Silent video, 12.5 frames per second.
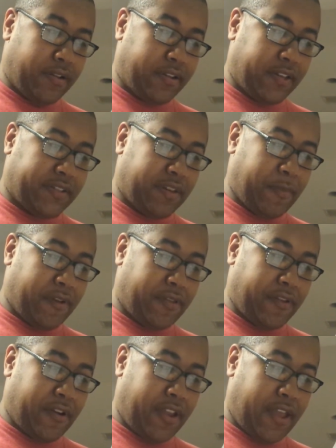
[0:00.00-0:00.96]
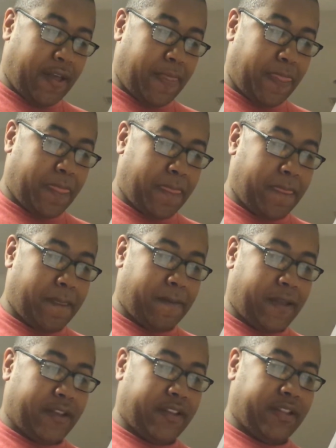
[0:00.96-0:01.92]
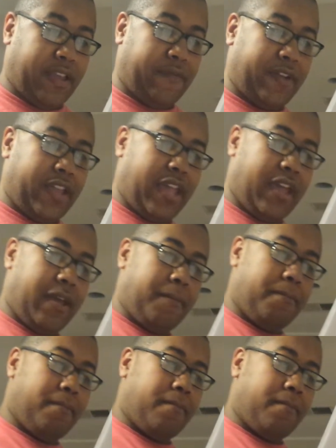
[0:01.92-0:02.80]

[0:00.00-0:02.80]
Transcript: December 30th at 11 a.m.